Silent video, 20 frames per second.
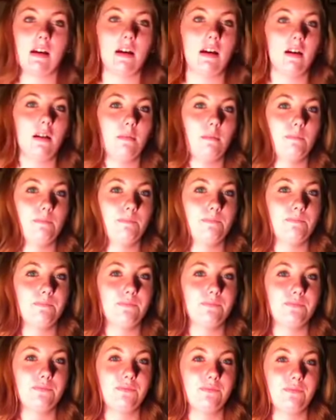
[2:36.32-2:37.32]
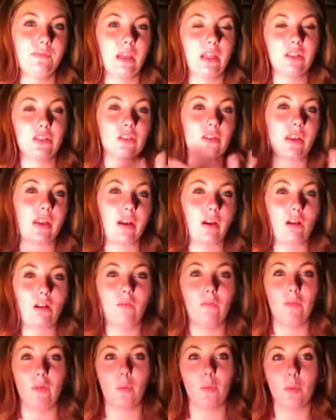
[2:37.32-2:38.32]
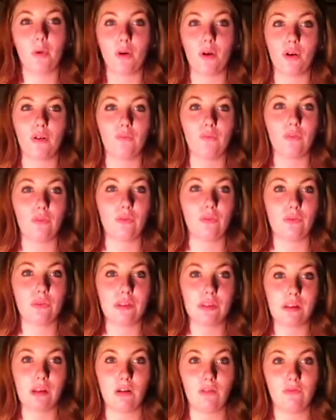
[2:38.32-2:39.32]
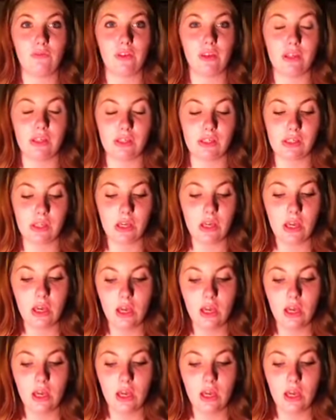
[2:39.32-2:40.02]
um, make sure like all the parvo stuff is